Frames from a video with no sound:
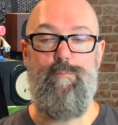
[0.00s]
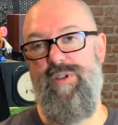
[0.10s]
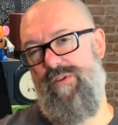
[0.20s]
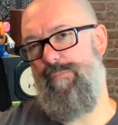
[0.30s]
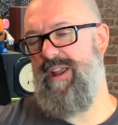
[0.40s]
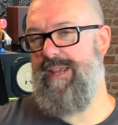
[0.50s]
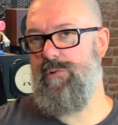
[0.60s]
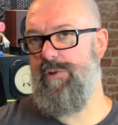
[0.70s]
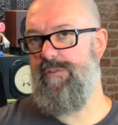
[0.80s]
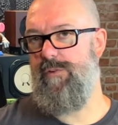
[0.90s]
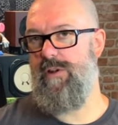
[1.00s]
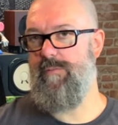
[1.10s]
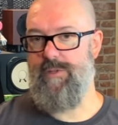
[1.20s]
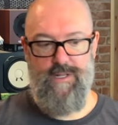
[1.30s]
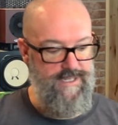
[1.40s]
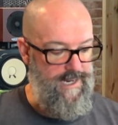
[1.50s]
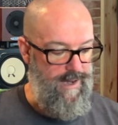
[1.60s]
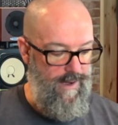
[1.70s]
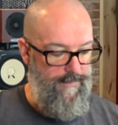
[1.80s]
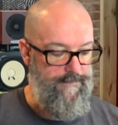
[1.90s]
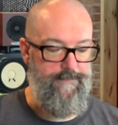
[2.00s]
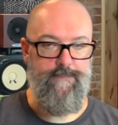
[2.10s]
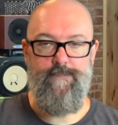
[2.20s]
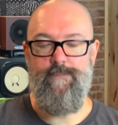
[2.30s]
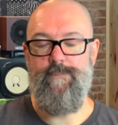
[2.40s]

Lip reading: If I bring in all of the volume on the guitar, and